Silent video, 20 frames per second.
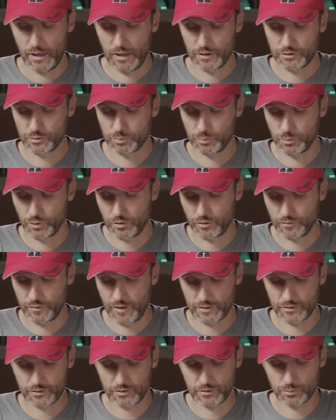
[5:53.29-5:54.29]
smooth of
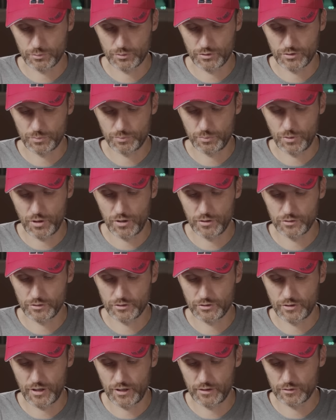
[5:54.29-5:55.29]
axis
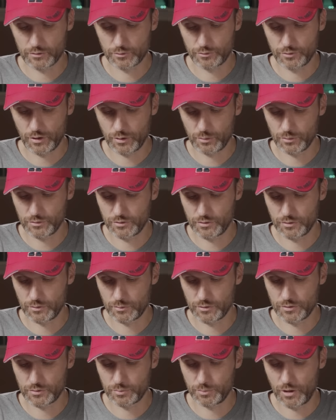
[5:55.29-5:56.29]
response, Taylor frequency
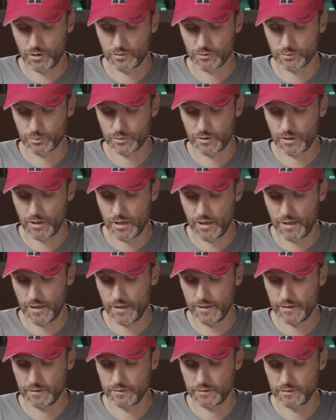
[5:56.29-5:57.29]
response with
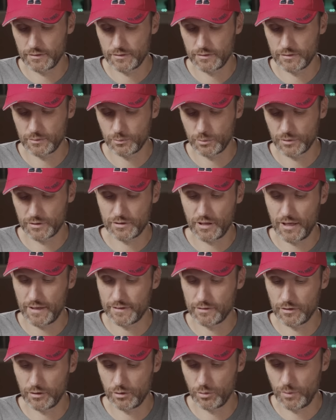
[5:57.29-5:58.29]
high uh, with
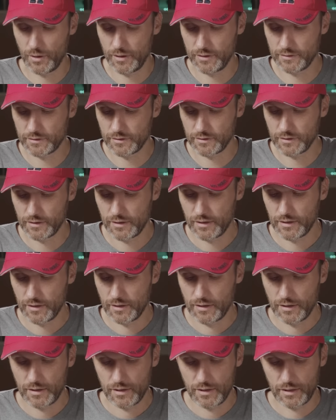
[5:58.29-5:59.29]
tight low end,
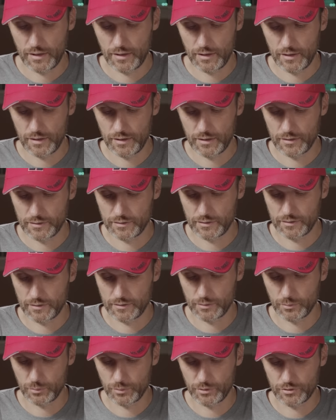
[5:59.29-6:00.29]
da -da
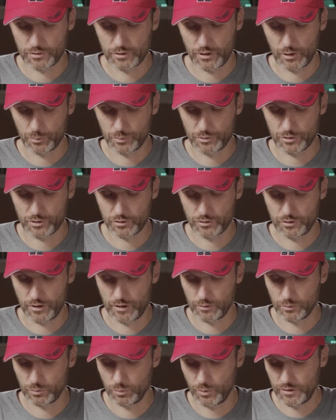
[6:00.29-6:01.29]
-da, which helps
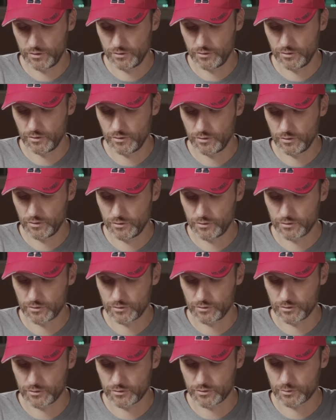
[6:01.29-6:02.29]
curtail wind noise.
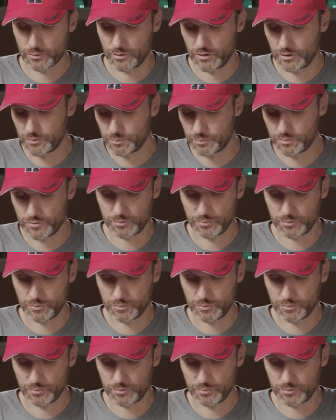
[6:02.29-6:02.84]
It's crisp,